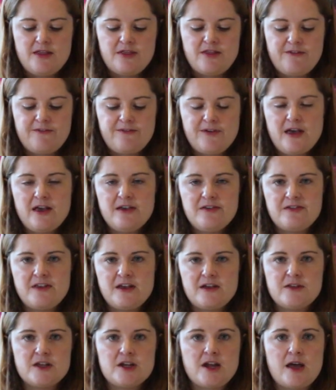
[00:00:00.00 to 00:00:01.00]
the first
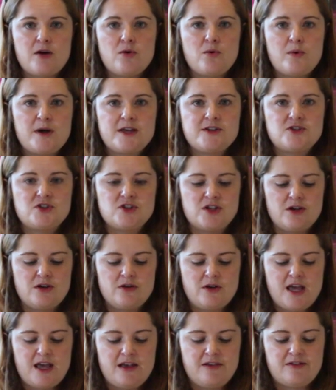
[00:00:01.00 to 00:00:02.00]
thing that I always
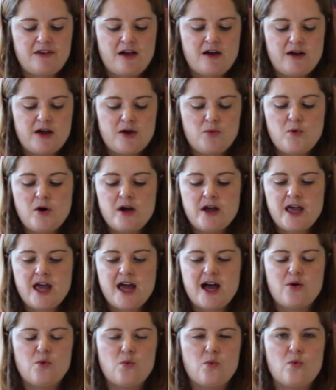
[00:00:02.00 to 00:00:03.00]
do is I work
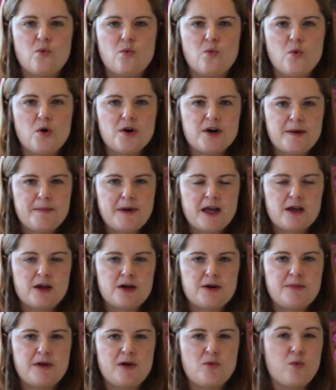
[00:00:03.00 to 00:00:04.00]
out what am I
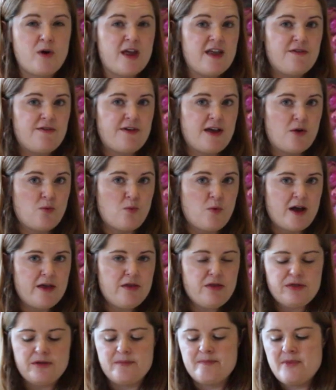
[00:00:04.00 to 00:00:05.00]
going to be weaving
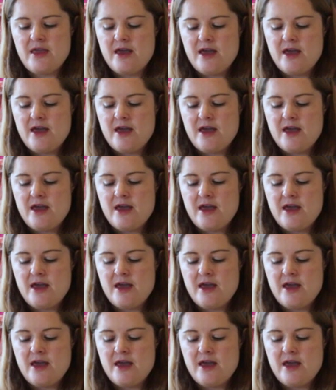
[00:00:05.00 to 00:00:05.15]
with,